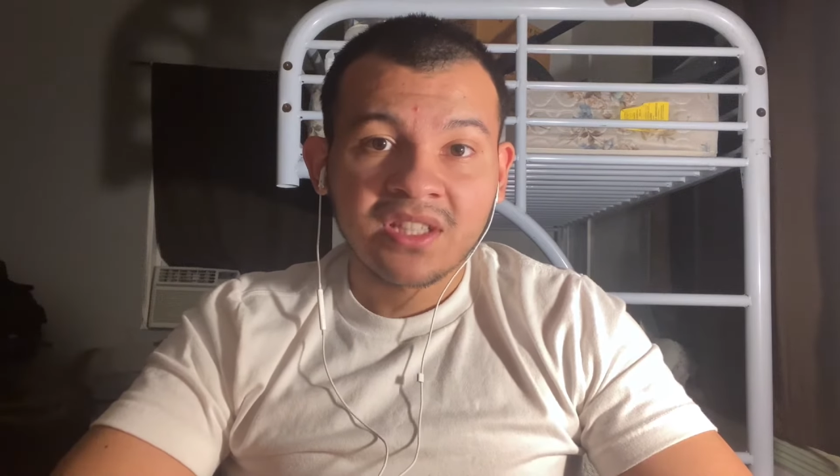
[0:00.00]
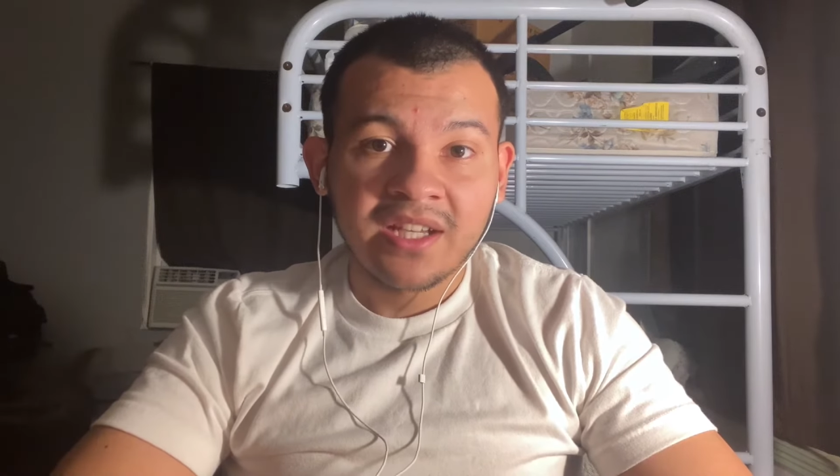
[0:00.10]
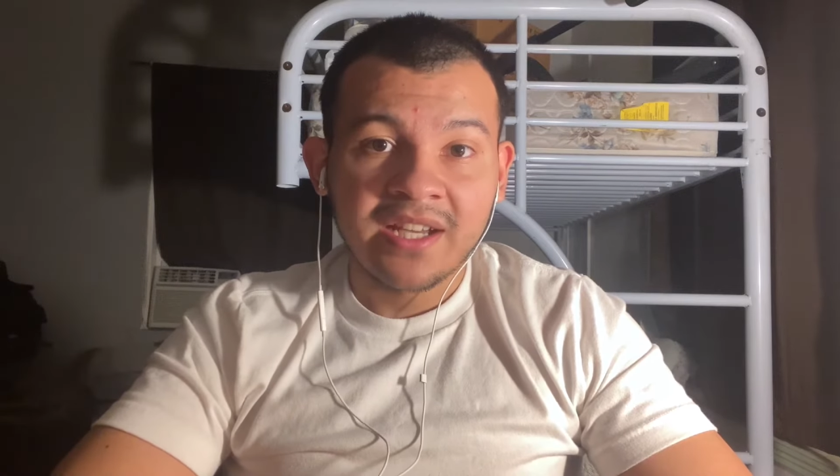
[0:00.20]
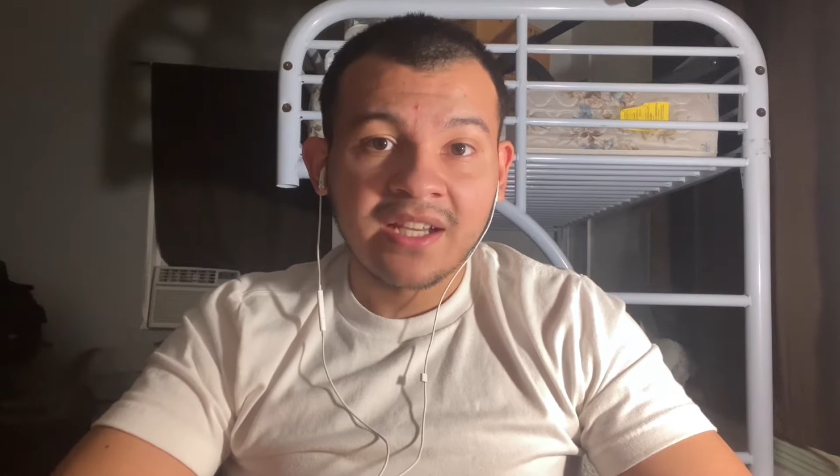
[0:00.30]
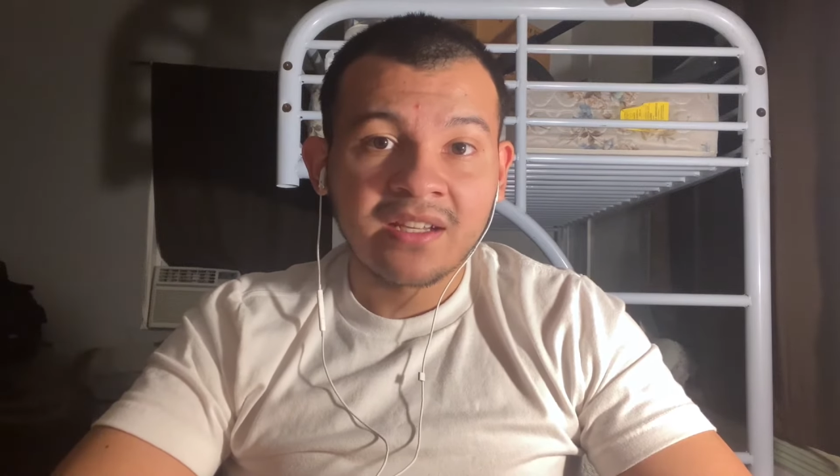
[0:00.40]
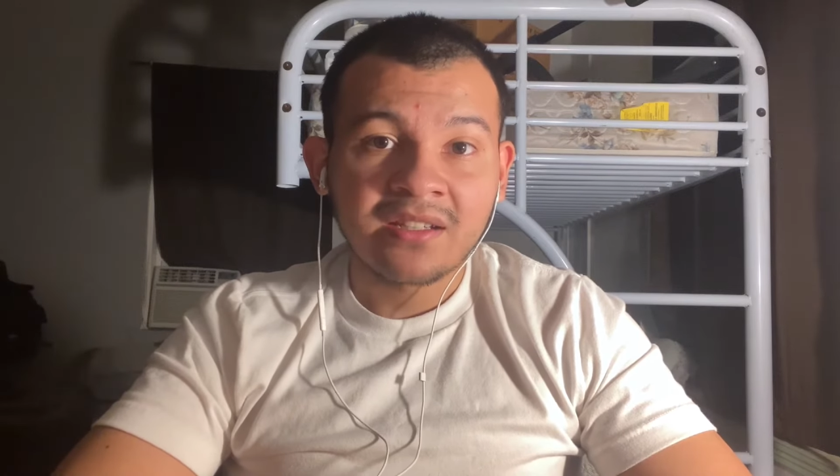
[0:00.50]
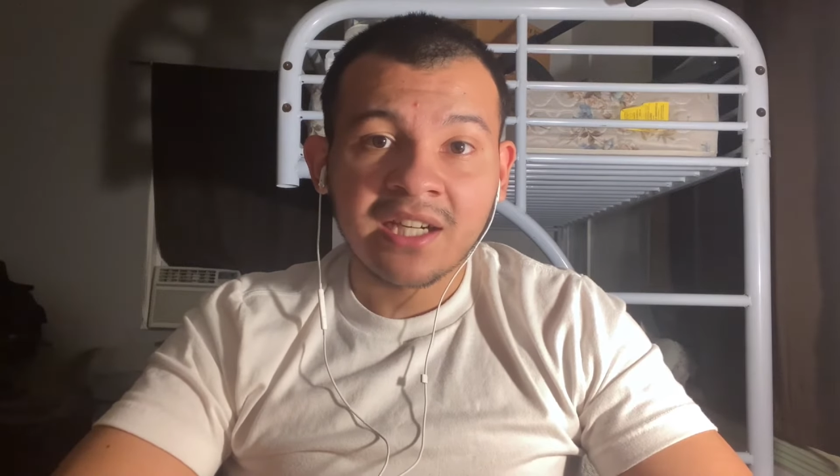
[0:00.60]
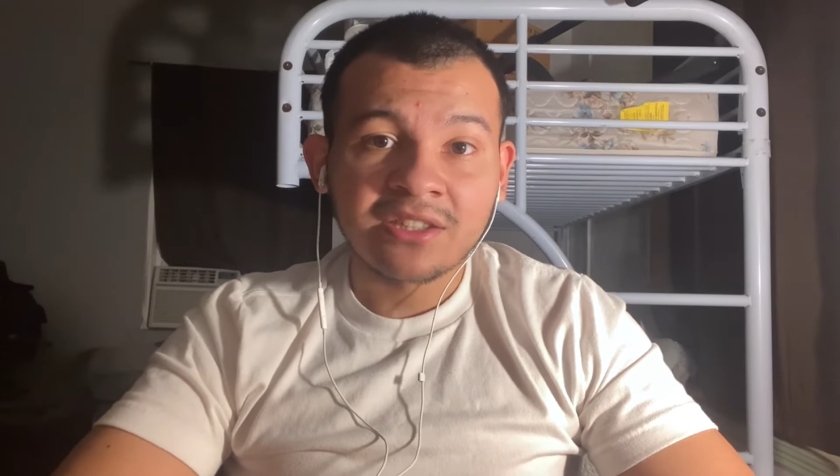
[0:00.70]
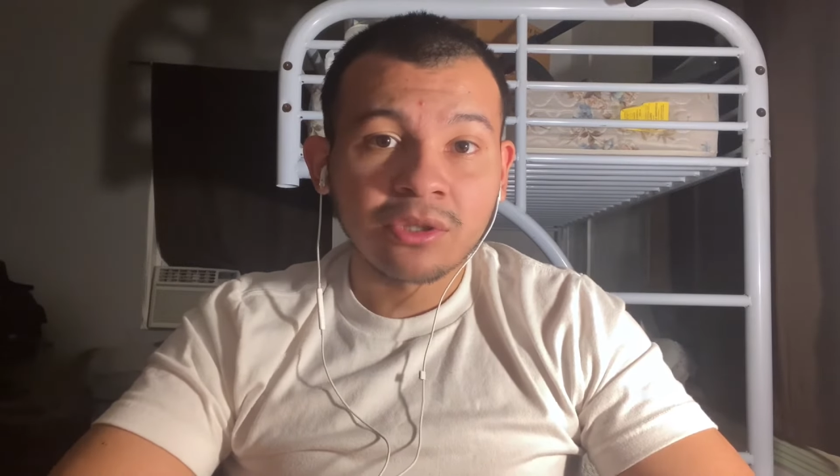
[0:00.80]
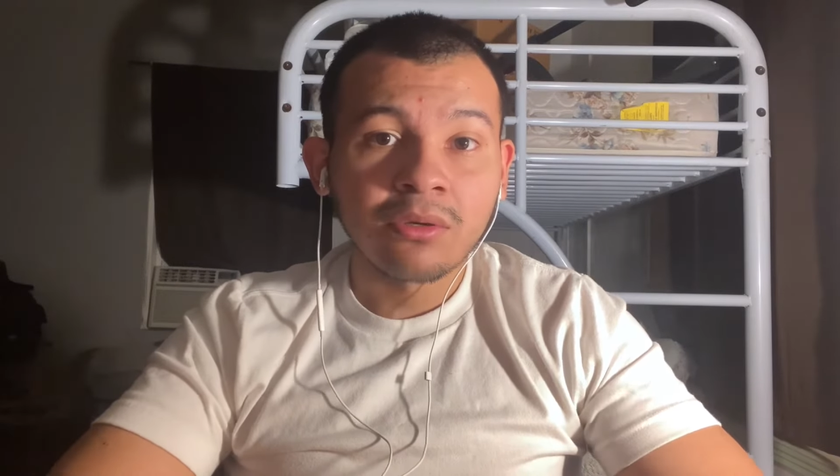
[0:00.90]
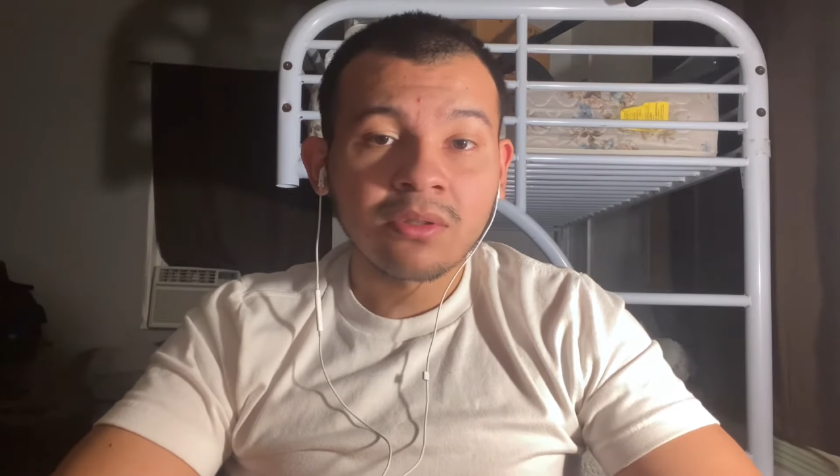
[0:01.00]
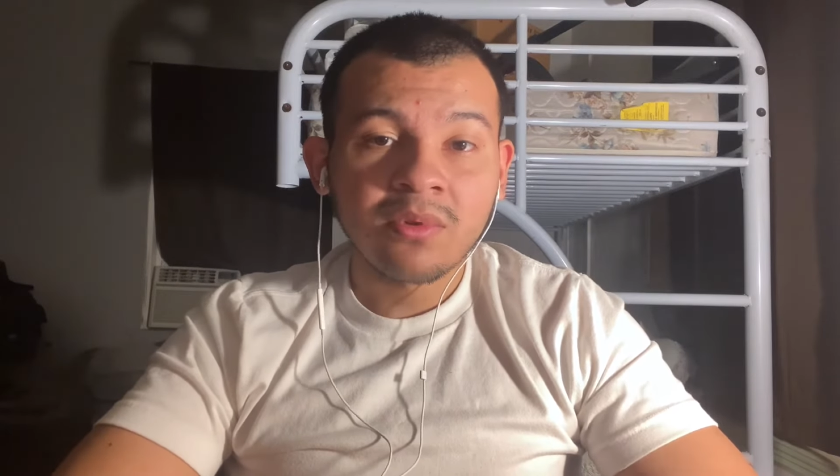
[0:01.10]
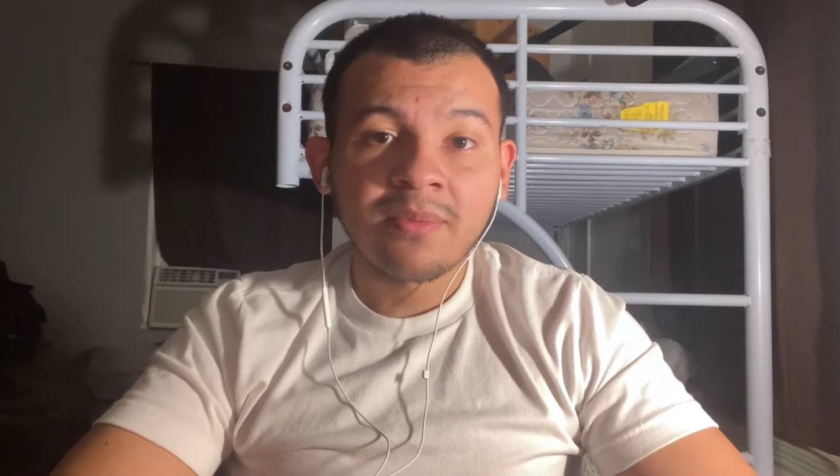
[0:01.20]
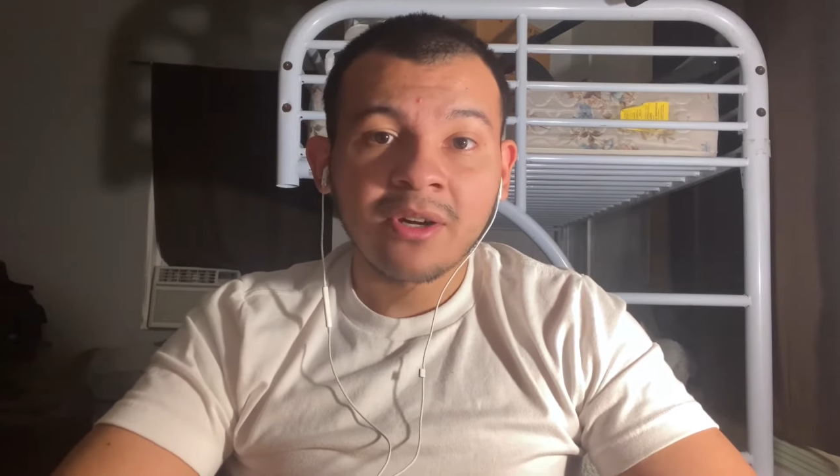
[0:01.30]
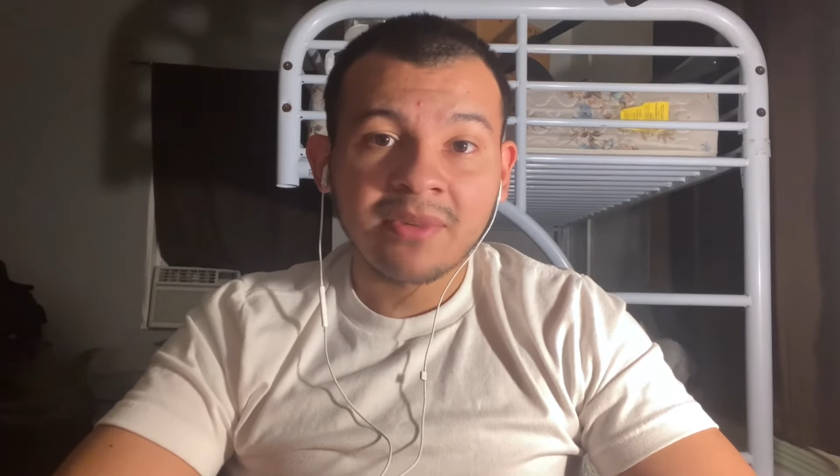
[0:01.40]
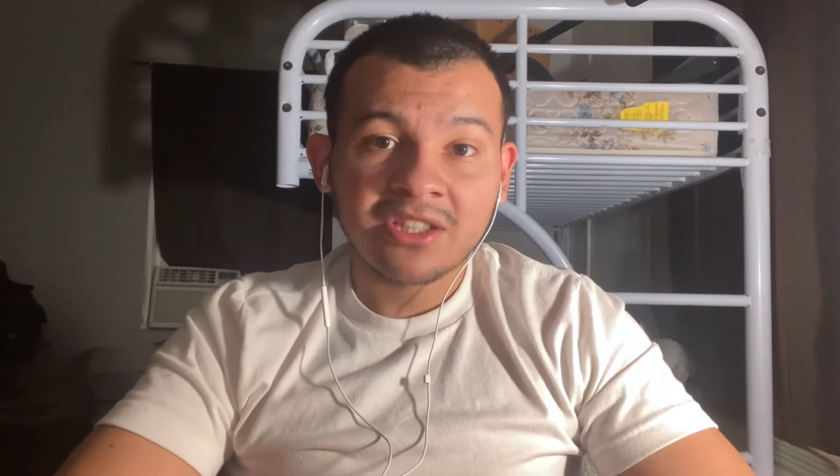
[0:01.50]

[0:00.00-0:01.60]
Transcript: and I told them about my